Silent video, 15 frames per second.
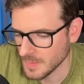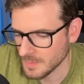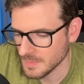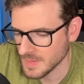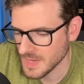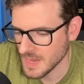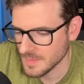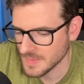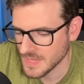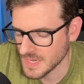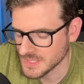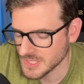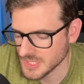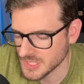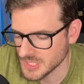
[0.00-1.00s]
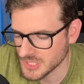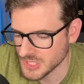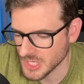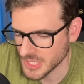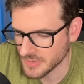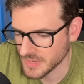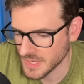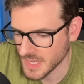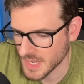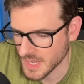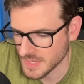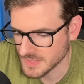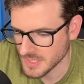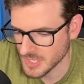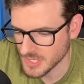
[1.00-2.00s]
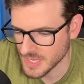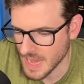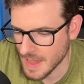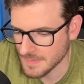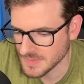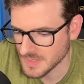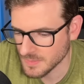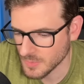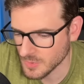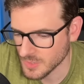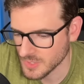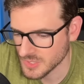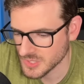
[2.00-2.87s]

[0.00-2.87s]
But yeah, I mean, as this is generating, I guess I could yap some more.